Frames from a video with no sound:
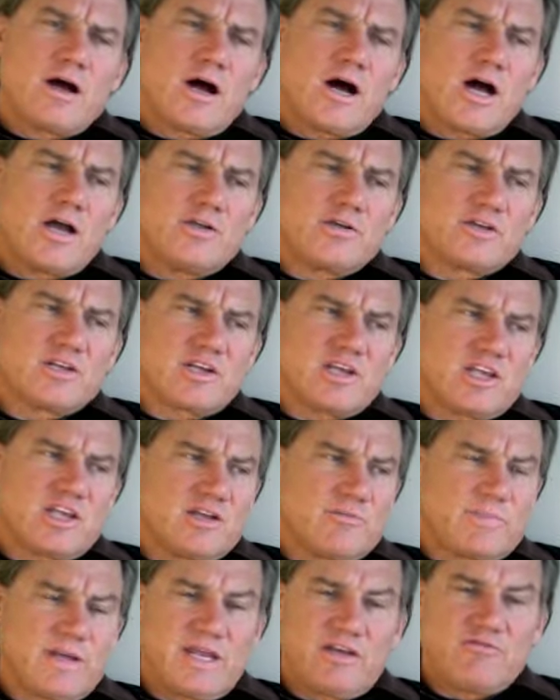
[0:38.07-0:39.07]
you're going to
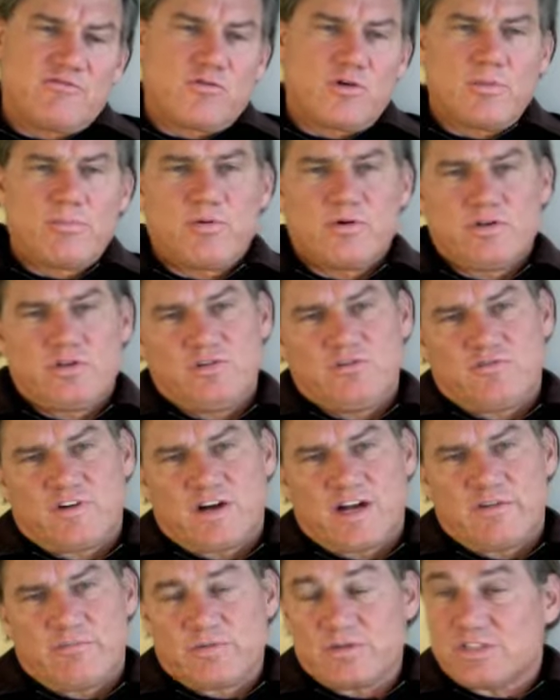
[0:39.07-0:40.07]
get paid
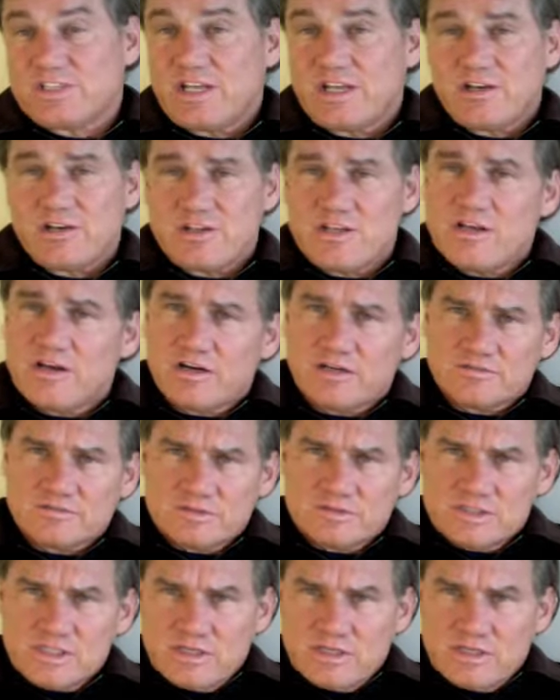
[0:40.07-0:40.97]
4.25% a year.